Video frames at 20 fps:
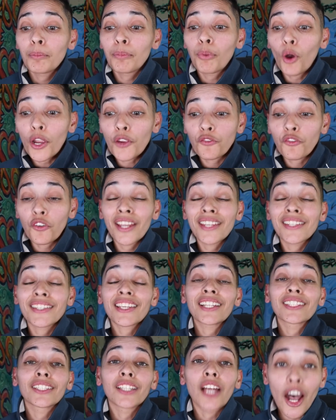
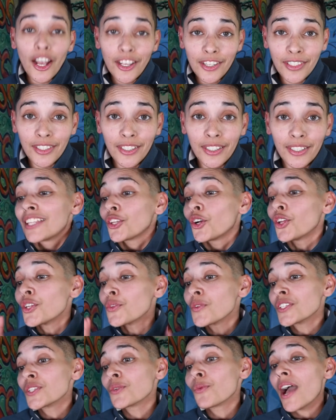Boyfriend lost it. The
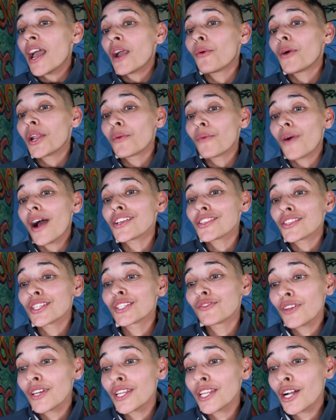only reason why I want to watch
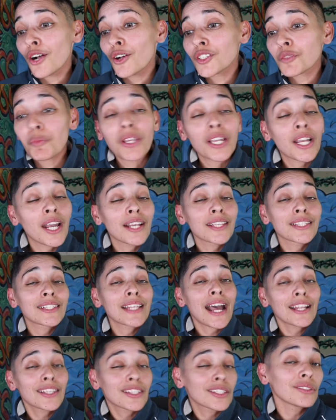this video is because
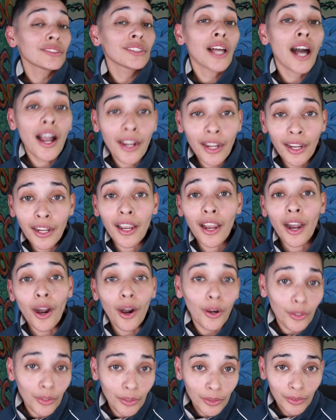not too long
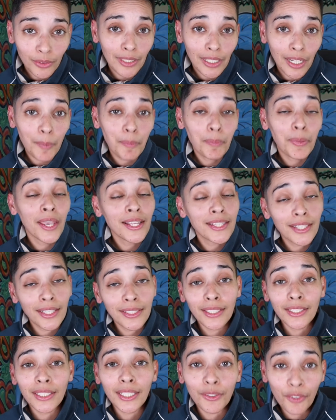ago, a
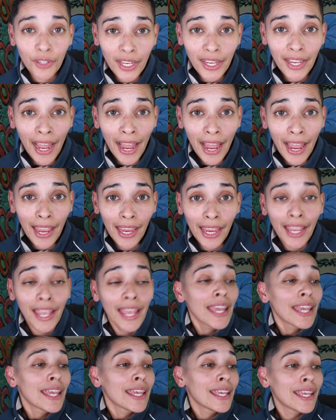pizza delivery guy
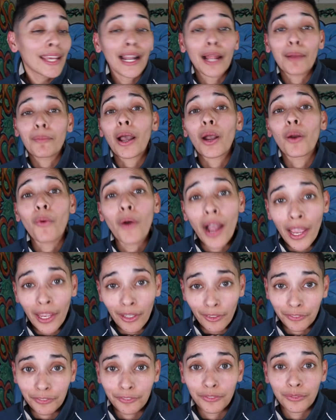hit on my
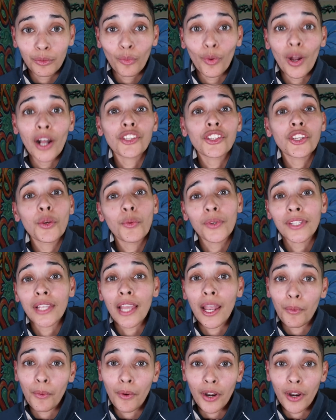wife while she was at